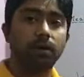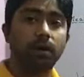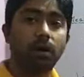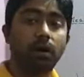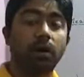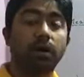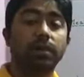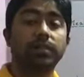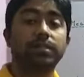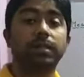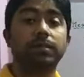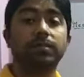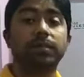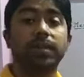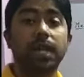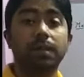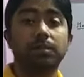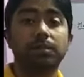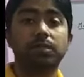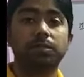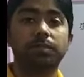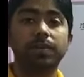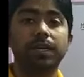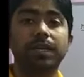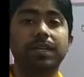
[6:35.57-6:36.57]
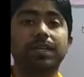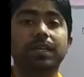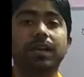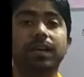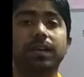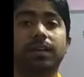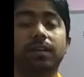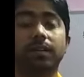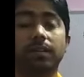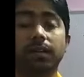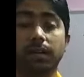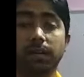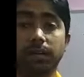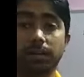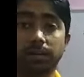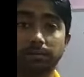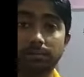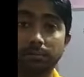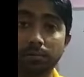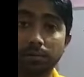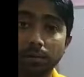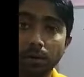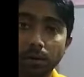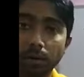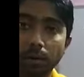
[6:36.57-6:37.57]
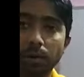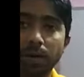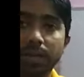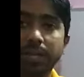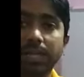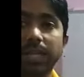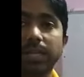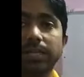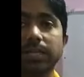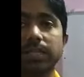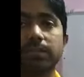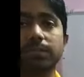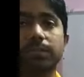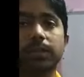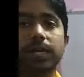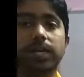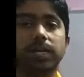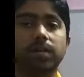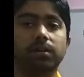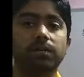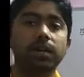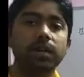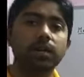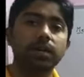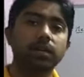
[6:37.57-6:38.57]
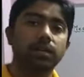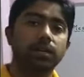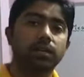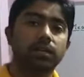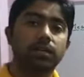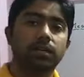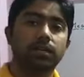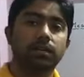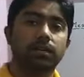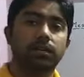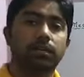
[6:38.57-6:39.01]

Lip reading: or sometimes speed lower than this particular